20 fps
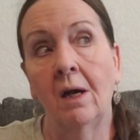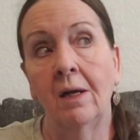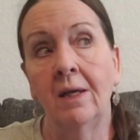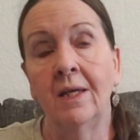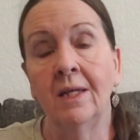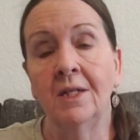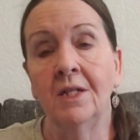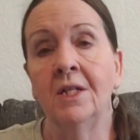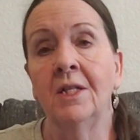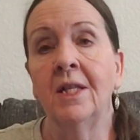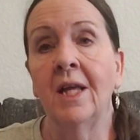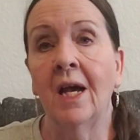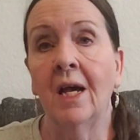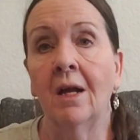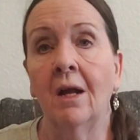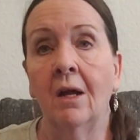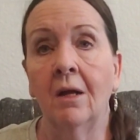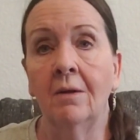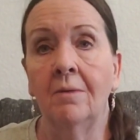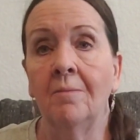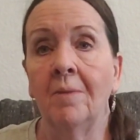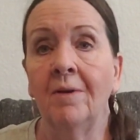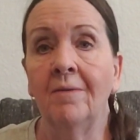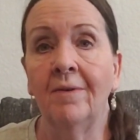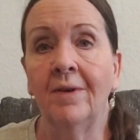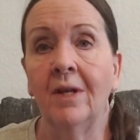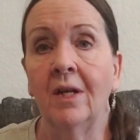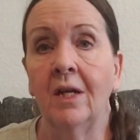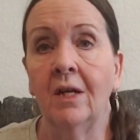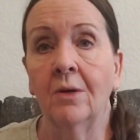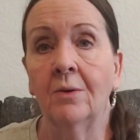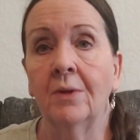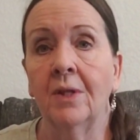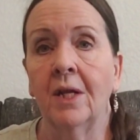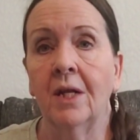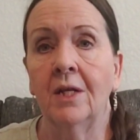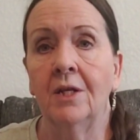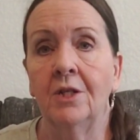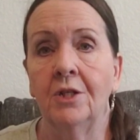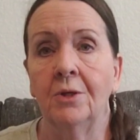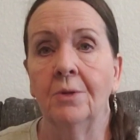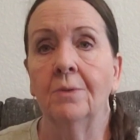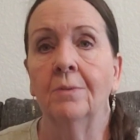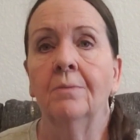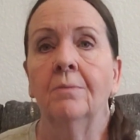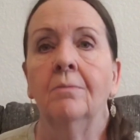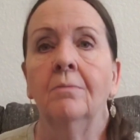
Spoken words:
into that on my video that I do,